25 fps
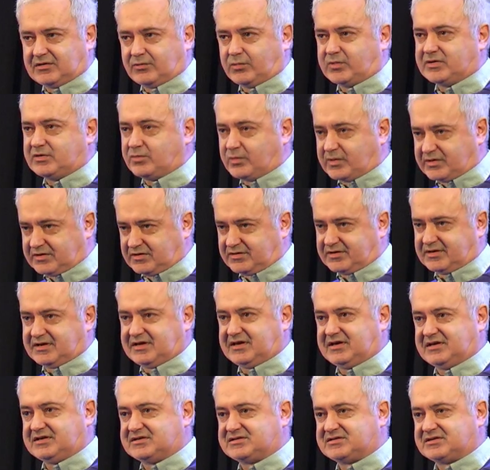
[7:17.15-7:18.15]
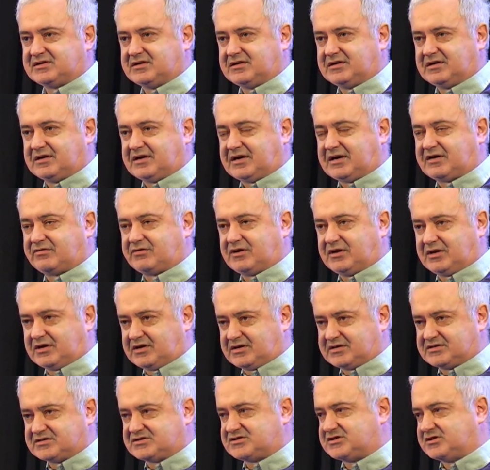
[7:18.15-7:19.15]
We will need our
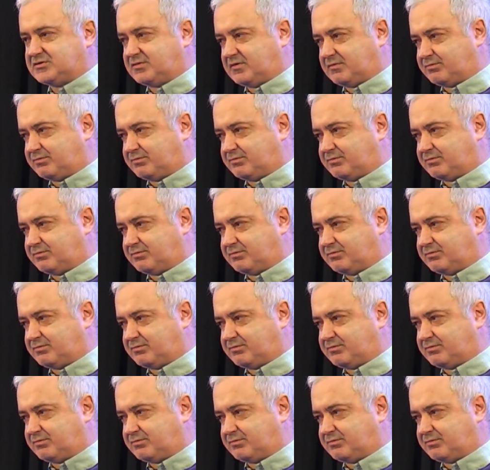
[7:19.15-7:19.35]
alliances